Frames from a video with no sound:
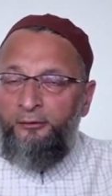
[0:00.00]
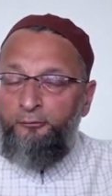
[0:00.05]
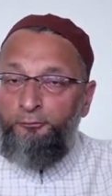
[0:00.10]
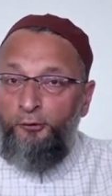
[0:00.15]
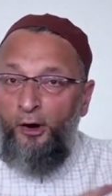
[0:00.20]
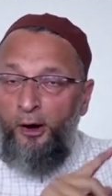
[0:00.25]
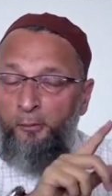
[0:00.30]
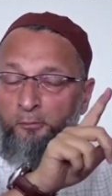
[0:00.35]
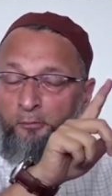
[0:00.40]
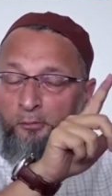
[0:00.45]

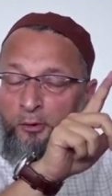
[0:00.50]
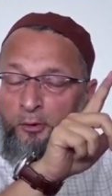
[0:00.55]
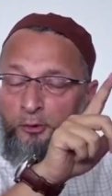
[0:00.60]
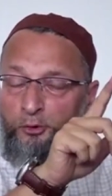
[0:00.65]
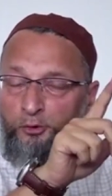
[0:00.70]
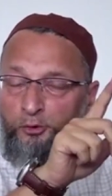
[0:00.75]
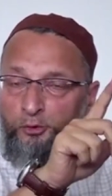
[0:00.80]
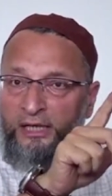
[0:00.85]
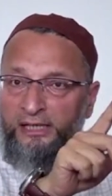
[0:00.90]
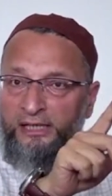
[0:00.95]
From
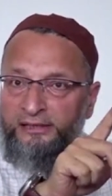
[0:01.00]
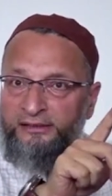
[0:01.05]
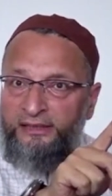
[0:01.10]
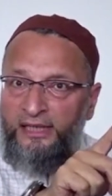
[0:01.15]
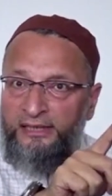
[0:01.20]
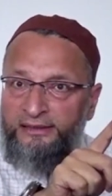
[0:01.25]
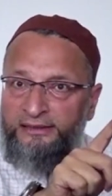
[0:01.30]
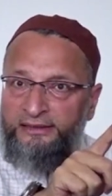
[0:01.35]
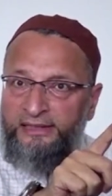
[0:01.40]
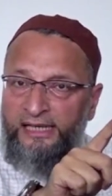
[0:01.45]

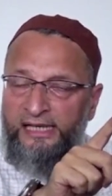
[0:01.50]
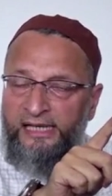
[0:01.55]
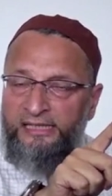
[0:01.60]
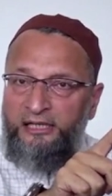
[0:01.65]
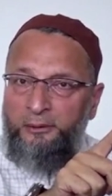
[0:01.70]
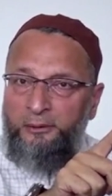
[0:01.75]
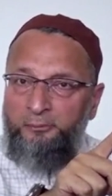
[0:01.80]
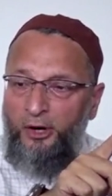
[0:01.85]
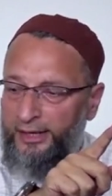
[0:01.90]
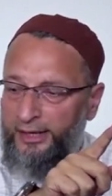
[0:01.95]
12:30 in
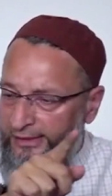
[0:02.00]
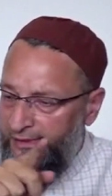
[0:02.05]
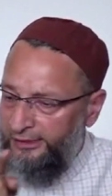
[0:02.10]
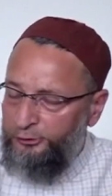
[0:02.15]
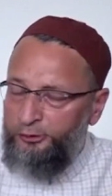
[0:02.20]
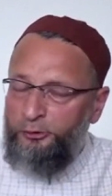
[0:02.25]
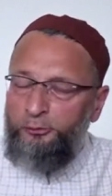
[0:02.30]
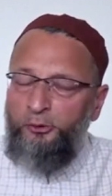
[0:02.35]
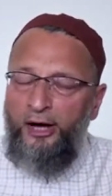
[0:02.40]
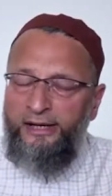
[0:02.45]
the morning
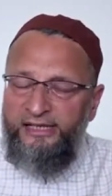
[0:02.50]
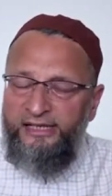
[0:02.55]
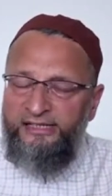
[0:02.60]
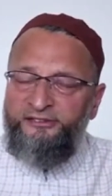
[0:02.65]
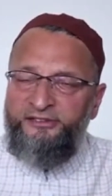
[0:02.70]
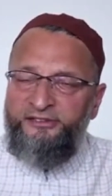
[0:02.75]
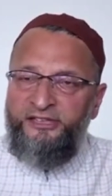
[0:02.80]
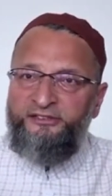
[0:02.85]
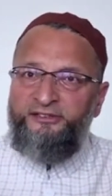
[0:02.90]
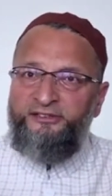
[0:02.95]
to morning
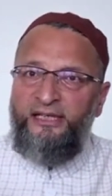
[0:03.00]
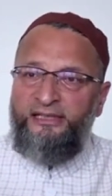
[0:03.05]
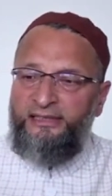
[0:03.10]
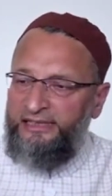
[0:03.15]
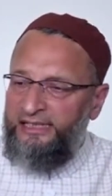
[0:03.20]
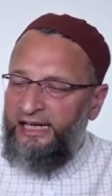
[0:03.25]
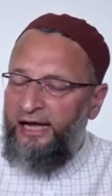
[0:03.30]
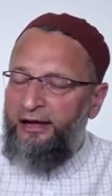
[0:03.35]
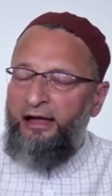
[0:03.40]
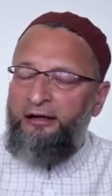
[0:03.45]

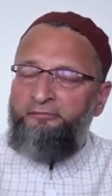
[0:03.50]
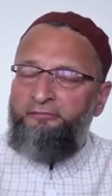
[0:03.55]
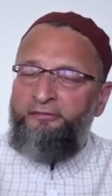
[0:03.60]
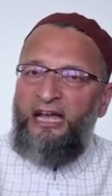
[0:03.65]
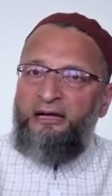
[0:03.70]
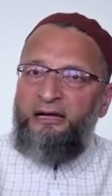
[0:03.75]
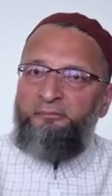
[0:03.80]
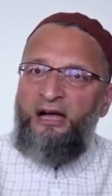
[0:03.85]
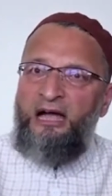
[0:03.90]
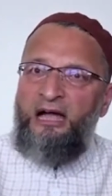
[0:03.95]
6:30, every
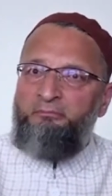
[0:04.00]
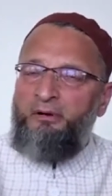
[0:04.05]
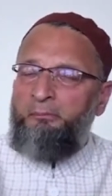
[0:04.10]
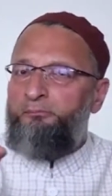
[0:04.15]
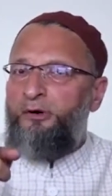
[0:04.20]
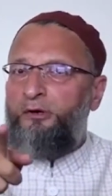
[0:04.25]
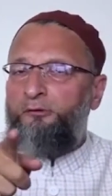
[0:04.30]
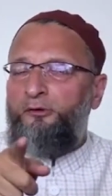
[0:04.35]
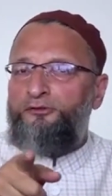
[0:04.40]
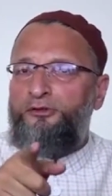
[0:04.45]
AIMIM
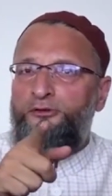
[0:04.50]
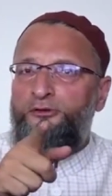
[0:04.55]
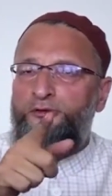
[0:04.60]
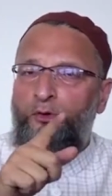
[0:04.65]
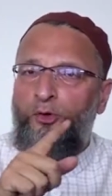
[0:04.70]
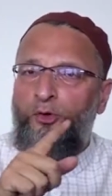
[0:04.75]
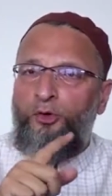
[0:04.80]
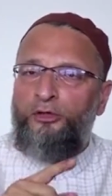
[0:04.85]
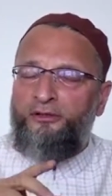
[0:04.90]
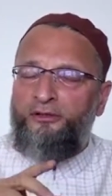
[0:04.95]
member was on the
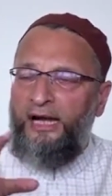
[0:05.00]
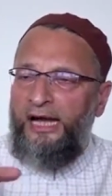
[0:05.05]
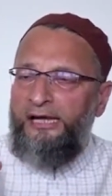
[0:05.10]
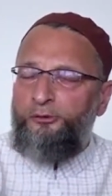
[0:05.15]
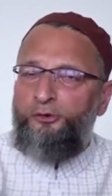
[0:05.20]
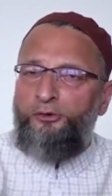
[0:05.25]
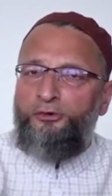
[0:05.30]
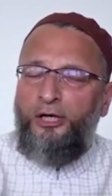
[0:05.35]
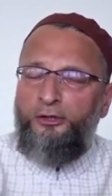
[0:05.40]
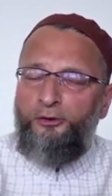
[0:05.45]
road
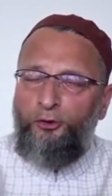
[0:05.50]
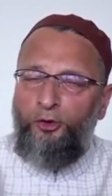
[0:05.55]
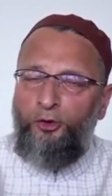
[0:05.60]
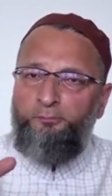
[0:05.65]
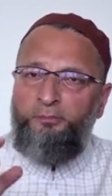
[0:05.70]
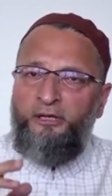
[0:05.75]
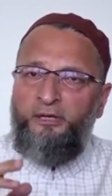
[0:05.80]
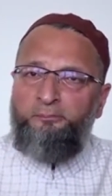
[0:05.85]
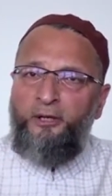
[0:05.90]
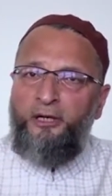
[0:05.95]
trying to control
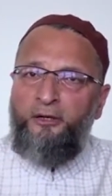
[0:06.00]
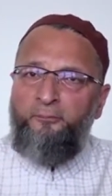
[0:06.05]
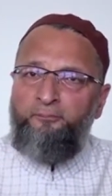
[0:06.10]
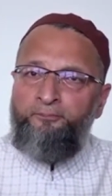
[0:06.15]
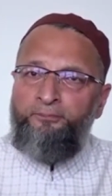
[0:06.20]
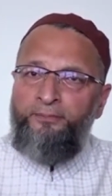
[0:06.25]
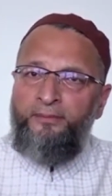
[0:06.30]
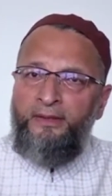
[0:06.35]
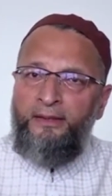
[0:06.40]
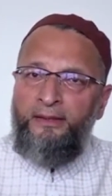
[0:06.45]
people,
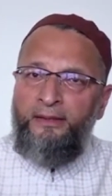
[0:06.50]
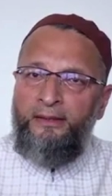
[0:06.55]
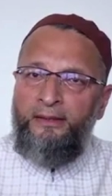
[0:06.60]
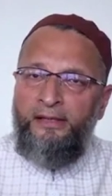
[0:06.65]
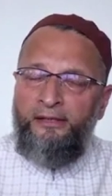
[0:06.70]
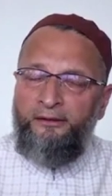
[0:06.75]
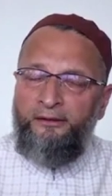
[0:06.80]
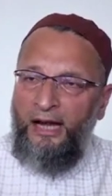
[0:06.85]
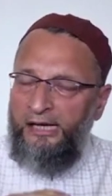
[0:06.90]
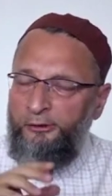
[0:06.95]

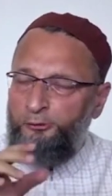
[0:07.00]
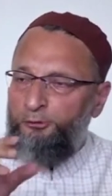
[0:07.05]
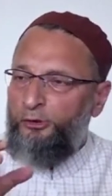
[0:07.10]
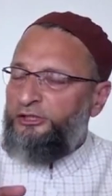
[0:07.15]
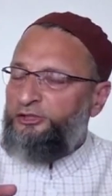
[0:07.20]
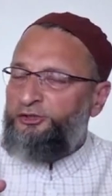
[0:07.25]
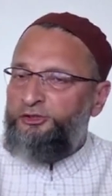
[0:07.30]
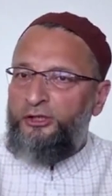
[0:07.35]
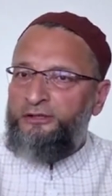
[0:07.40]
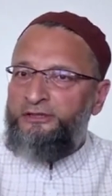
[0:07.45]
trying to
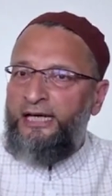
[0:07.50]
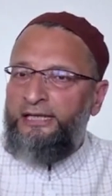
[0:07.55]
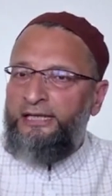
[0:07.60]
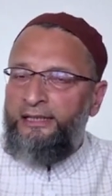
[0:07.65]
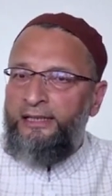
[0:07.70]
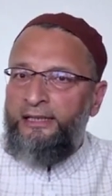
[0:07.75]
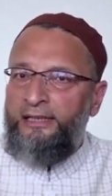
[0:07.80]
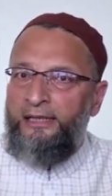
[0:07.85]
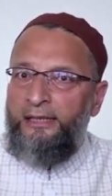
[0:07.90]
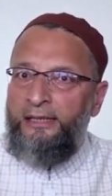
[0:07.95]
ensure
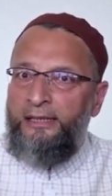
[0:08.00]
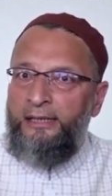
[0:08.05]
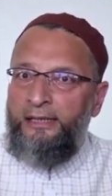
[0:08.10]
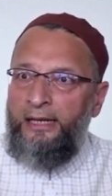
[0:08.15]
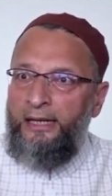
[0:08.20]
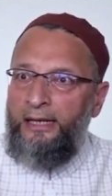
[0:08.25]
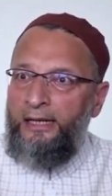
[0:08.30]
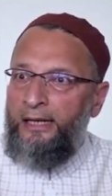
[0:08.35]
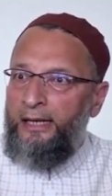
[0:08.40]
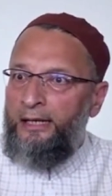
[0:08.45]
that,
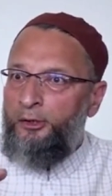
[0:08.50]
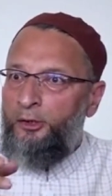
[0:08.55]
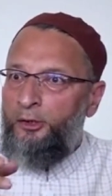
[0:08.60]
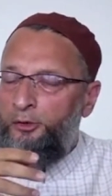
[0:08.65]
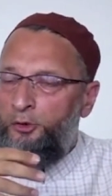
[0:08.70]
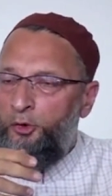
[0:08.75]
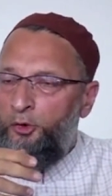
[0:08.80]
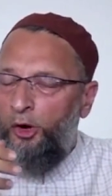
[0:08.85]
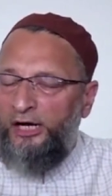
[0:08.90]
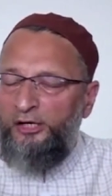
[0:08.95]
you know,
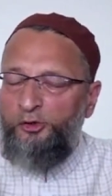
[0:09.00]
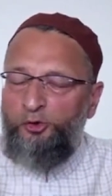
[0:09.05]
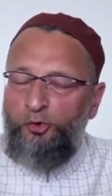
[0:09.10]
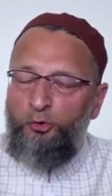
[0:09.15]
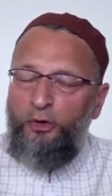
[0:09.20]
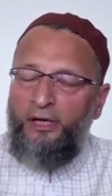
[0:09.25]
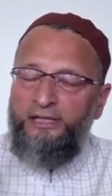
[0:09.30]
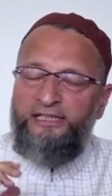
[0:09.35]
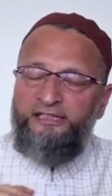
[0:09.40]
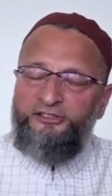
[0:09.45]
no
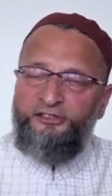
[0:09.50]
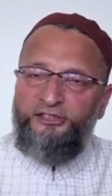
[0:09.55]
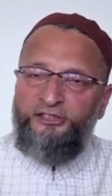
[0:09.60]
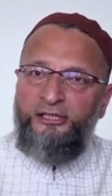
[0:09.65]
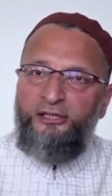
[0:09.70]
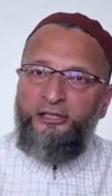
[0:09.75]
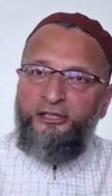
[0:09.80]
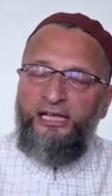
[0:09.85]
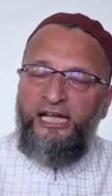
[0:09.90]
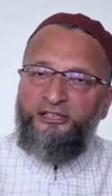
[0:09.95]
untoward
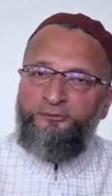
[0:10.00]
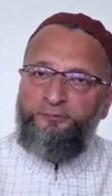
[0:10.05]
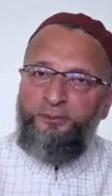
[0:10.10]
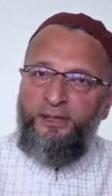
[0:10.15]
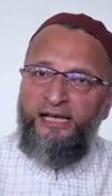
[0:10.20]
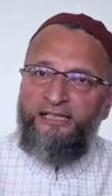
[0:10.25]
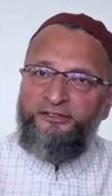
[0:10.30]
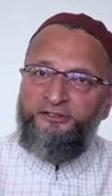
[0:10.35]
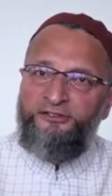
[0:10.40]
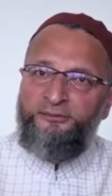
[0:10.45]
incident takes
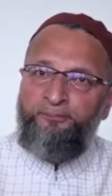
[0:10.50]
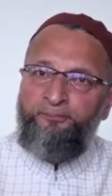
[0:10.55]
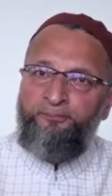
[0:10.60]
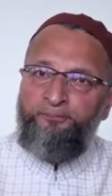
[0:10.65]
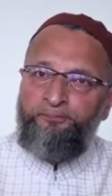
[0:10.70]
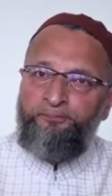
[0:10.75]
place.